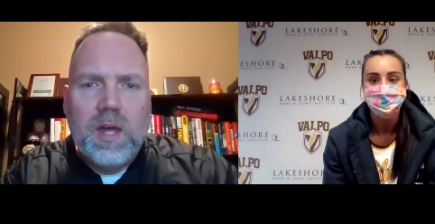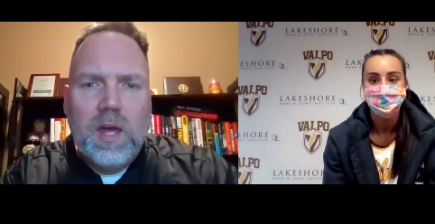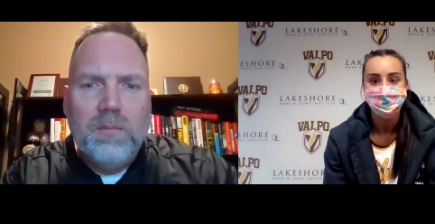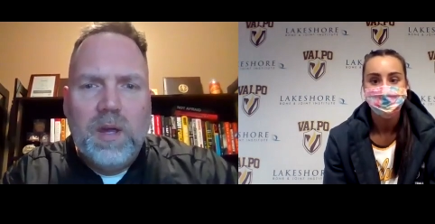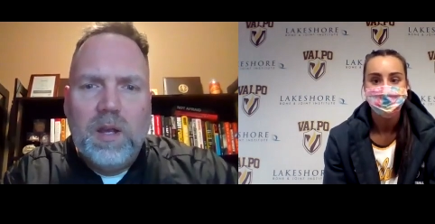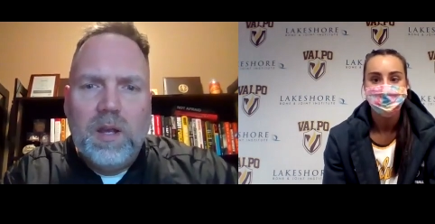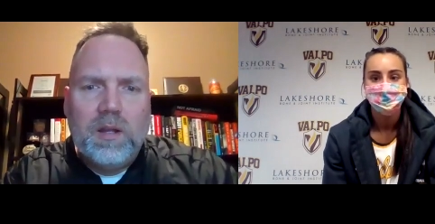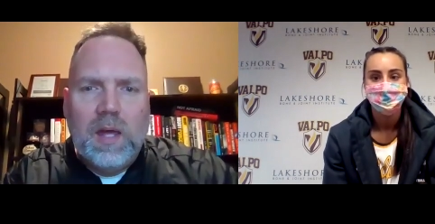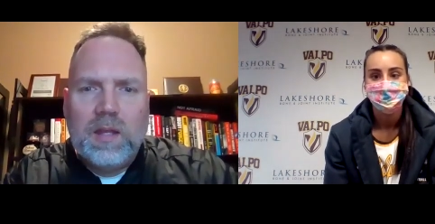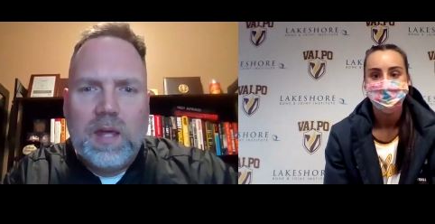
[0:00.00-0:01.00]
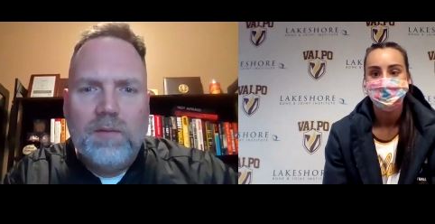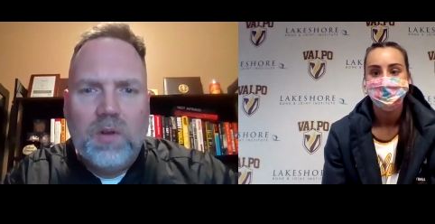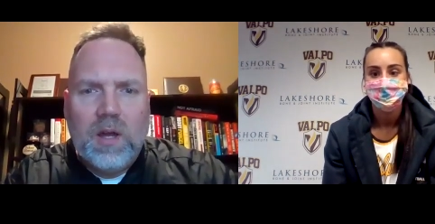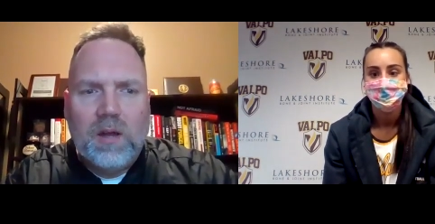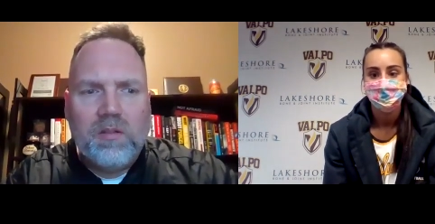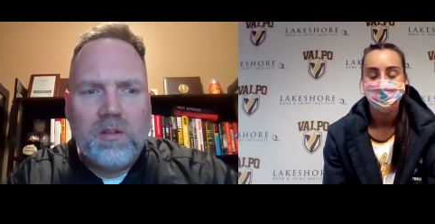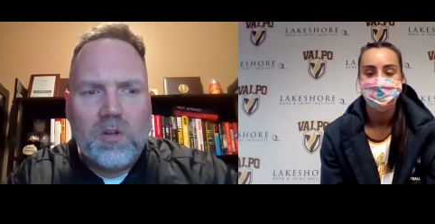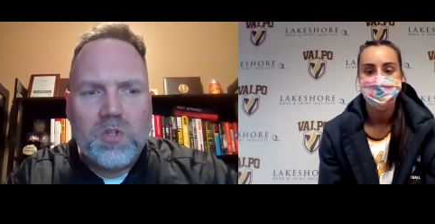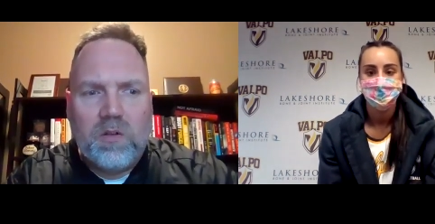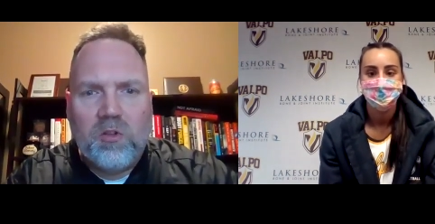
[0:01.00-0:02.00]
Speaker 1: came in and, and gave you guys
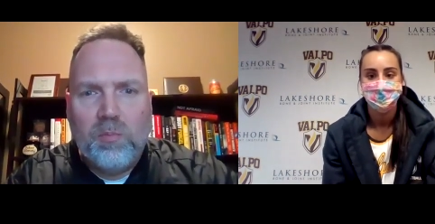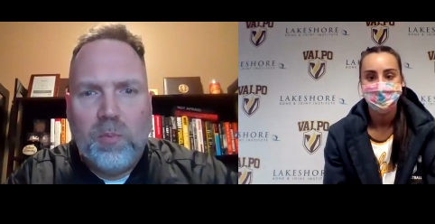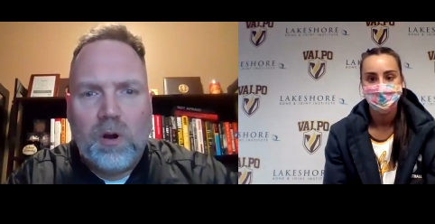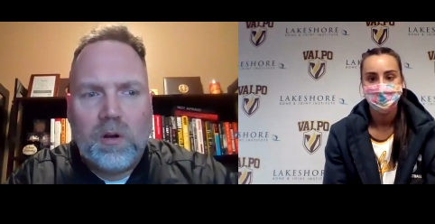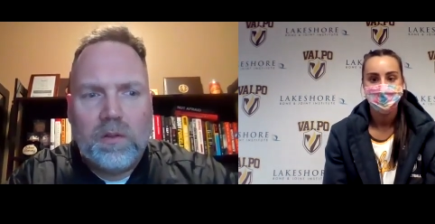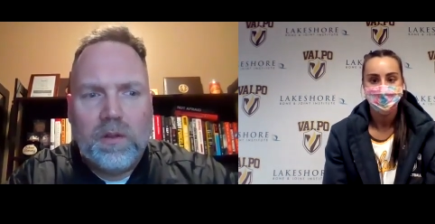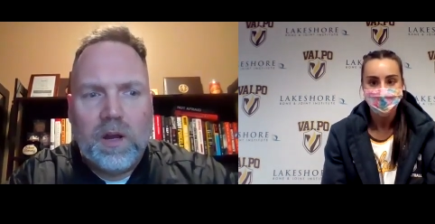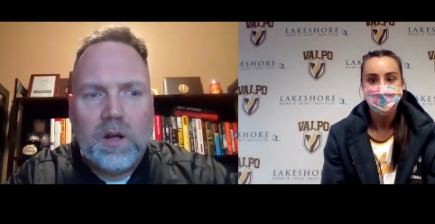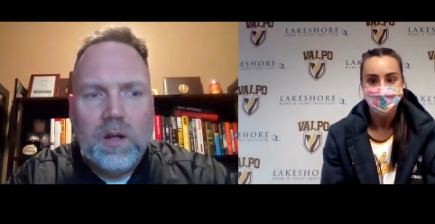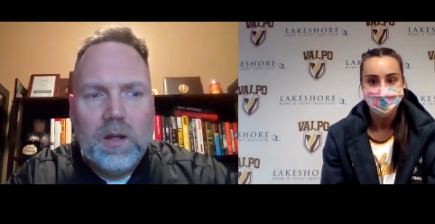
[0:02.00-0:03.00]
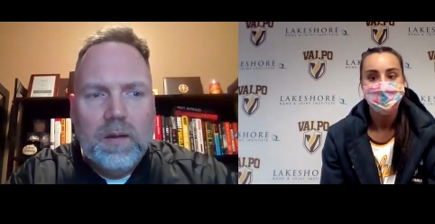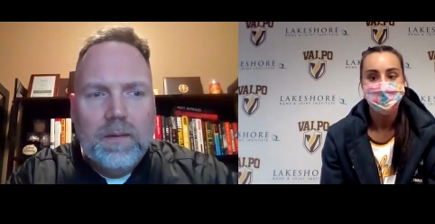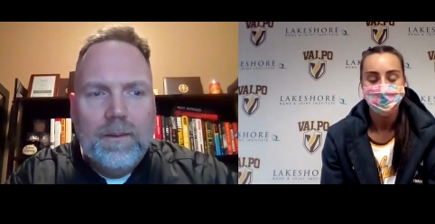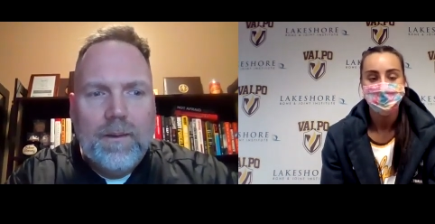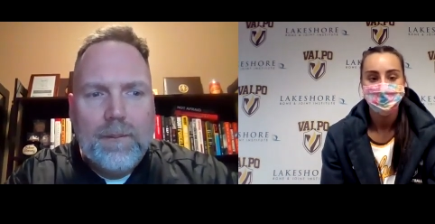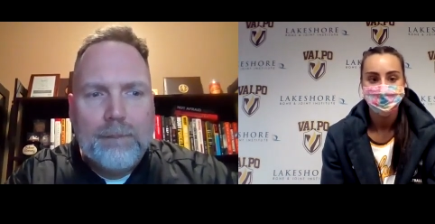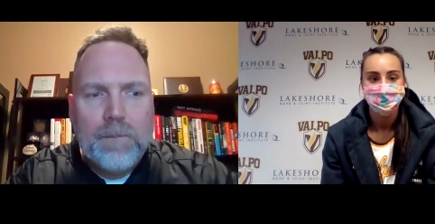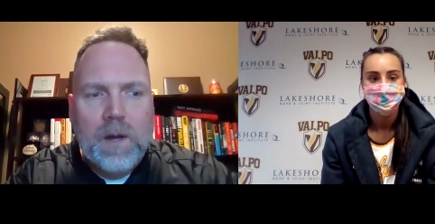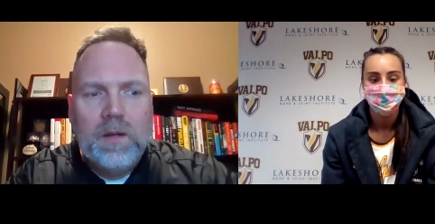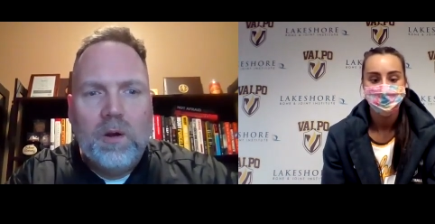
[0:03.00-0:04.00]
such a spark there. Mm-hmm. Um,
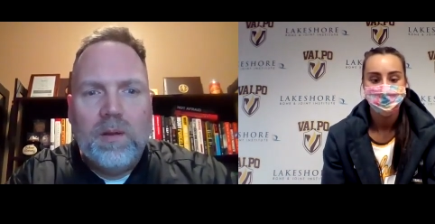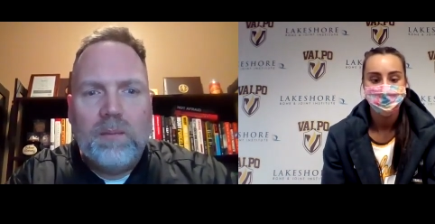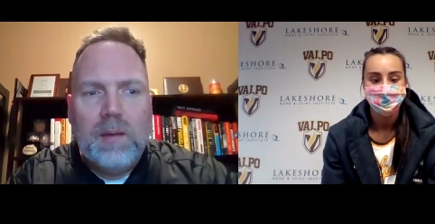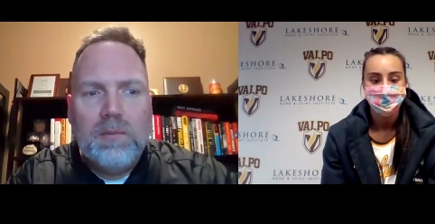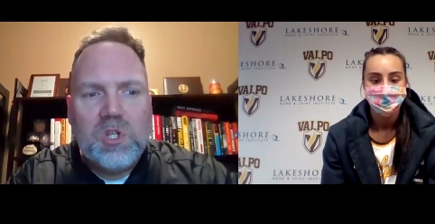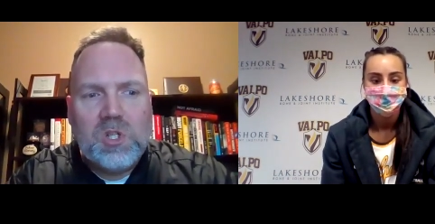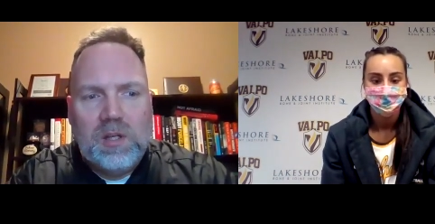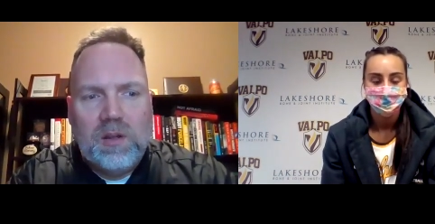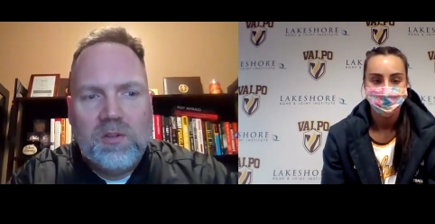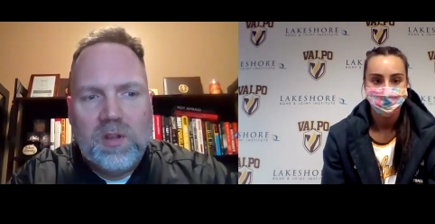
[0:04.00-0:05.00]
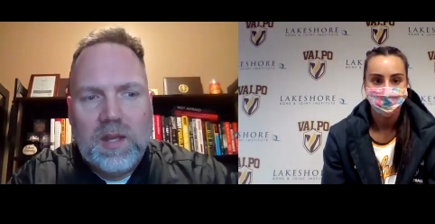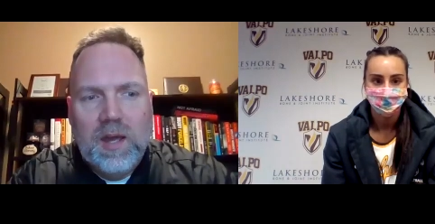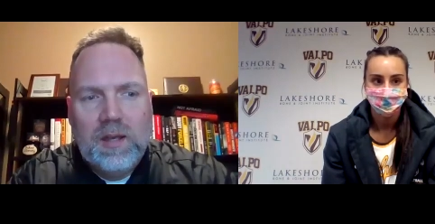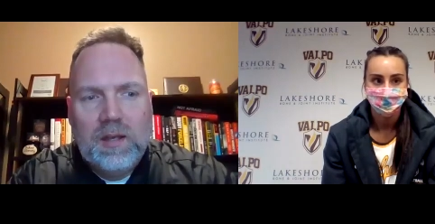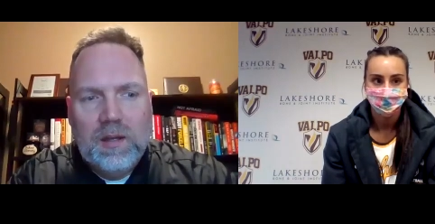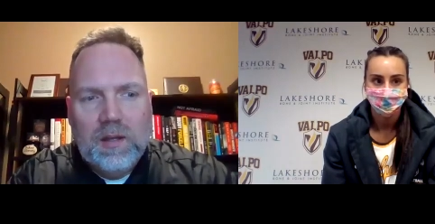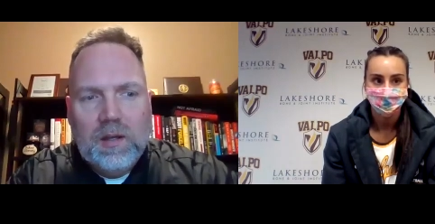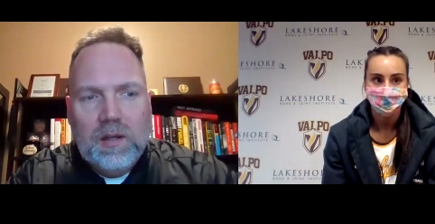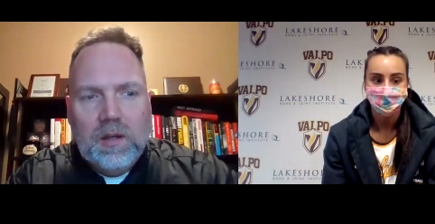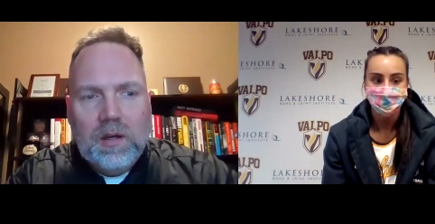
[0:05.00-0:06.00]
I know that maybe she doesn't get
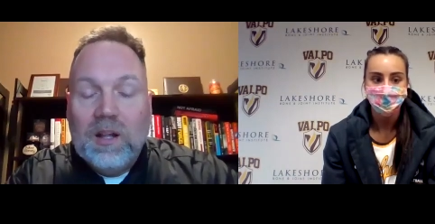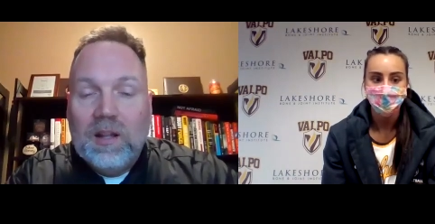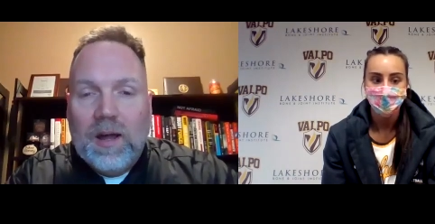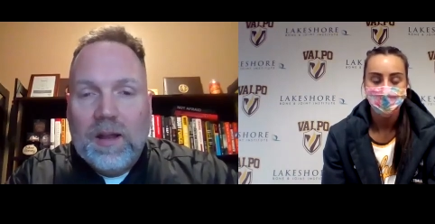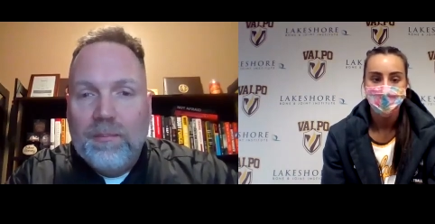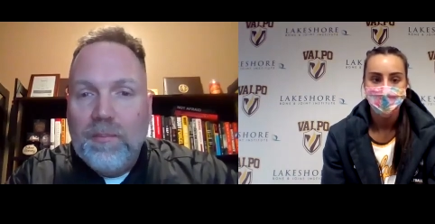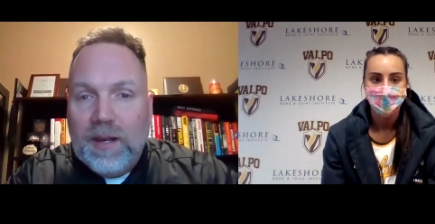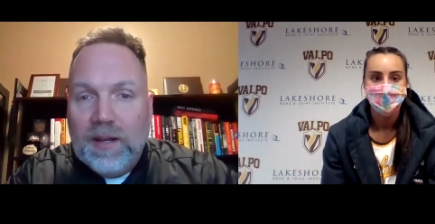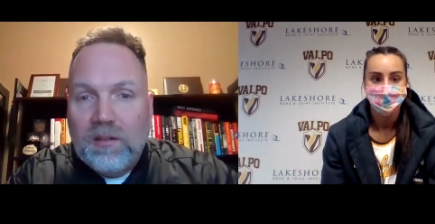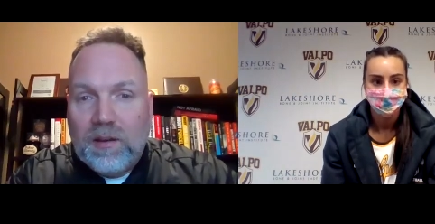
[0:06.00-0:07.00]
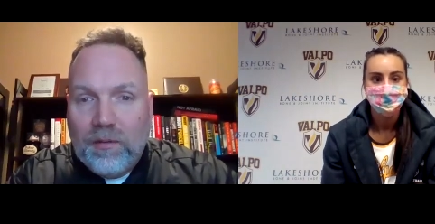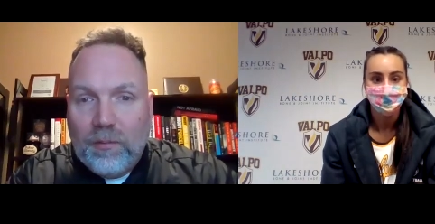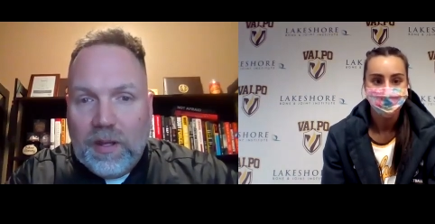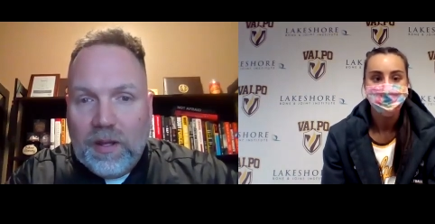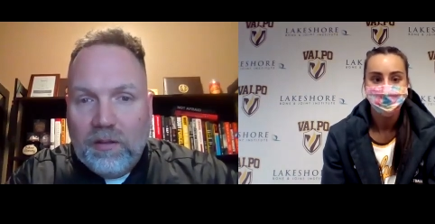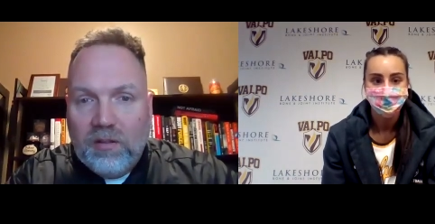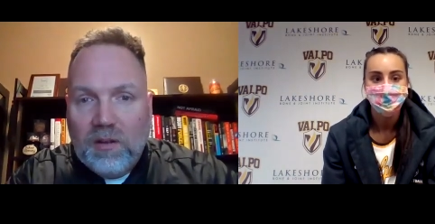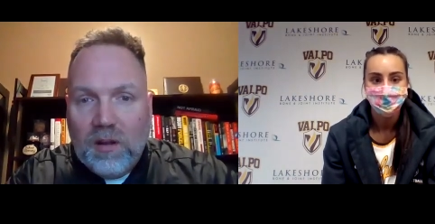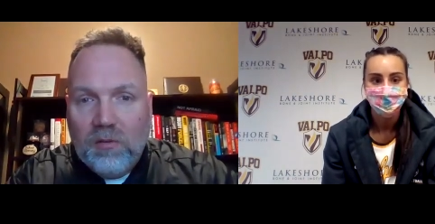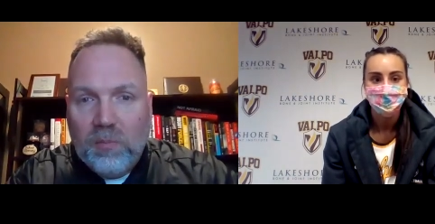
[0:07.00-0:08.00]
a lot of the minutes that everybody else
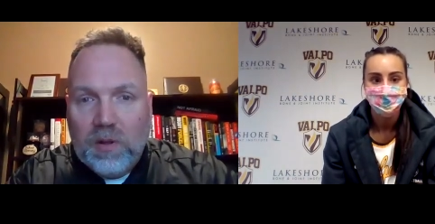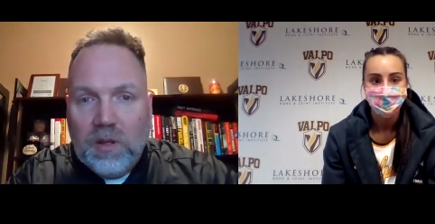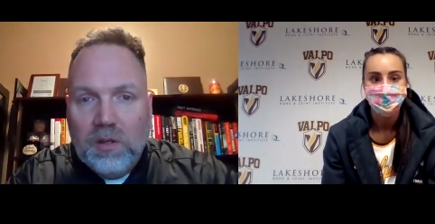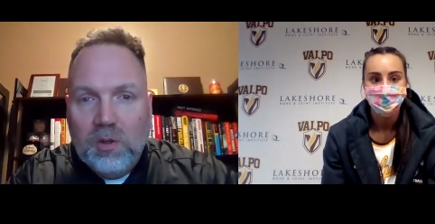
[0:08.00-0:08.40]
does, but can